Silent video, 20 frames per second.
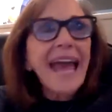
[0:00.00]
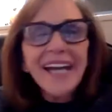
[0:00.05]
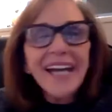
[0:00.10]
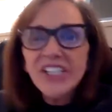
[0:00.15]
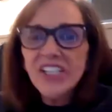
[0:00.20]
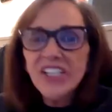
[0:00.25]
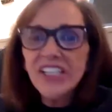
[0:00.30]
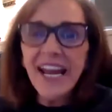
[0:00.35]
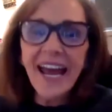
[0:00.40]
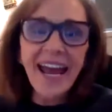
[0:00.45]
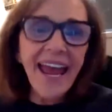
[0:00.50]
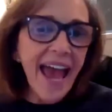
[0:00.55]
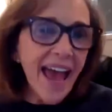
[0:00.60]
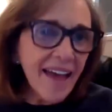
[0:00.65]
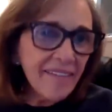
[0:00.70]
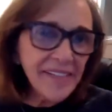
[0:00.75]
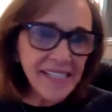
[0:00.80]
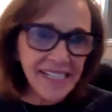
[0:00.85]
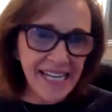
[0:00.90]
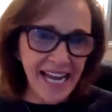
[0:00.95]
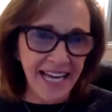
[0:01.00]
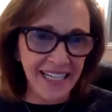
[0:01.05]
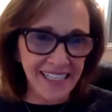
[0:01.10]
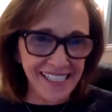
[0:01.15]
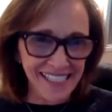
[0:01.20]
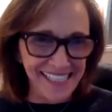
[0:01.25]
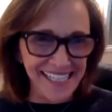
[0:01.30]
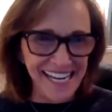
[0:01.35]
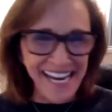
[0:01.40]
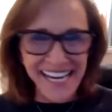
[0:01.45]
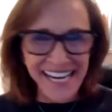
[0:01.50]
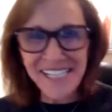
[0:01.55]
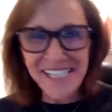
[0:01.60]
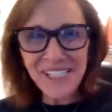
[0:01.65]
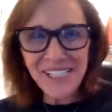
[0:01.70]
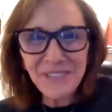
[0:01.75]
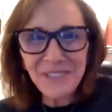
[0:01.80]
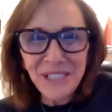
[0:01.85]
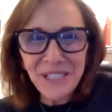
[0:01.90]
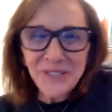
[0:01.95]
actually, I haven't had a
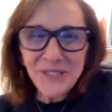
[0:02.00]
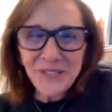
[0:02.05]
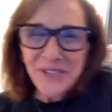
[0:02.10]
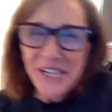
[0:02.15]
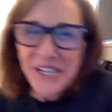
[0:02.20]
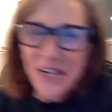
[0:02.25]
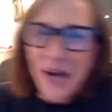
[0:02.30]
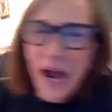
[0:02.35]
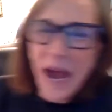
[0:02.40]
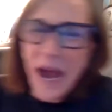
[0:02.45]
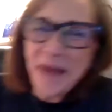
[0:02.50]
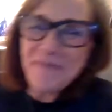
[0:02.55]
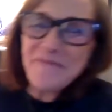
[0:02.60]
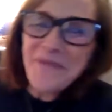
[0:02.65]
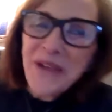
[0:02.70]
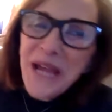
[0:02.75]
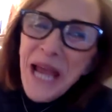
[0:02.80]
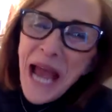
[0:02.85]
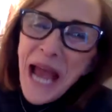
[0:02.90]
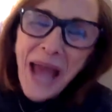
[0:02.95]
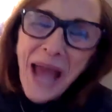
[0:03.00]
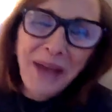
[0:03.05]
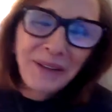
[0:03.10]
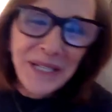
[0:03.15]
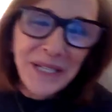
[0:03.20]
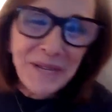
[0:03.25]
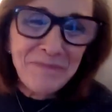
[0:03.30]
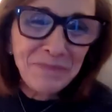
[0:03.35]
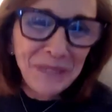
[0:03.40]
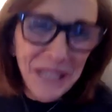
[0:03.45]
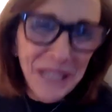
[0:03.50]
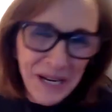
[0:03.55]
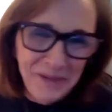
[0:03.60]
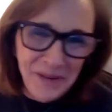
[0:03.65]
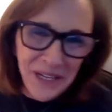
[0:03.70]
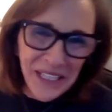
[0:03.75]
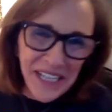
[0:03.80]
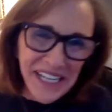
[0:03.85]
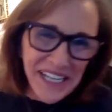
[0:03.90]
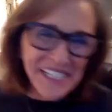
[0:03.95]
scientific career. I only play
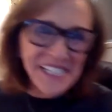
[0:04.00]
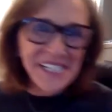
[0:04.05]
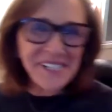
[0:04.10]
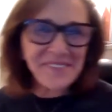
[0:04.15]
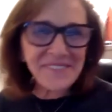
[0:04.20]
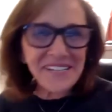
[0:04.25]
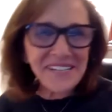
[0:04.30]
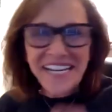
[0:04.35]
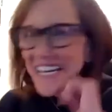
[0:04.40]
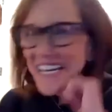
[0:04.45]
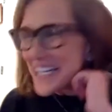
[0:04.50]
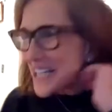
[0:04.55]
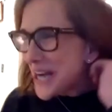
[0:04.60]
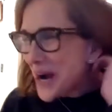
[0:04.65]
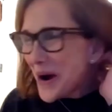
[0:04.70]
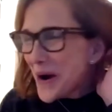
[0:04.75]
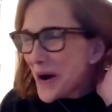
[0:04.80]
one on TV. No,